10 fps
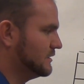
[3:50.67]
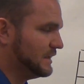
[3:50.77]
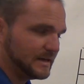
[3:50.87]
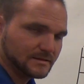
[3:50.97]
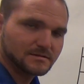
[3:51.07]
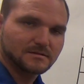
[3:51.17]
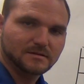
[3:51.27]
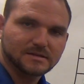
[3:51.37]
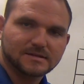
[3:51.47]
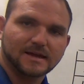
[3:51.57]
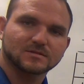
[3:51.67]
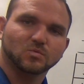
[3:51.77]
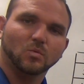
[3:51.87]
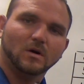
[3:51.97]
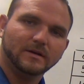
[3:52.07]
Yes, this has
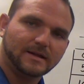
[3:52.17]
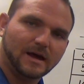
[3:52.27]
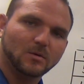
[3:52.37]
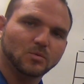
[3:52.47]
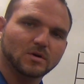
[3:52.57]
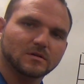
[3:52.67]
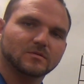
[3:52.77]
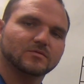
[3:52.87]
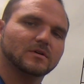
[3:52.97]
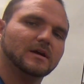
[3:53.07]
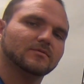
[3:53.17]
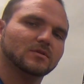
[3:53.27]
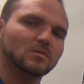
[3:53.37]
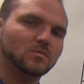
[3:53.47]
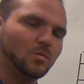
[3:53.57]
one output for
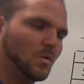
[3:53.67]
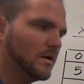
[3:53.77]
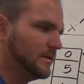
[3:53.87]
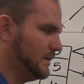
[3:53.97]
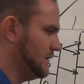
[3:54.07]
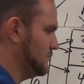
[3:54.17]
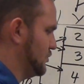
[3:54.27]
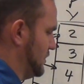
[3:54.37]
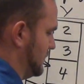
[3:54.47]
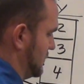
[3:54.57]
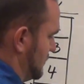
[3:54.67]
every one input.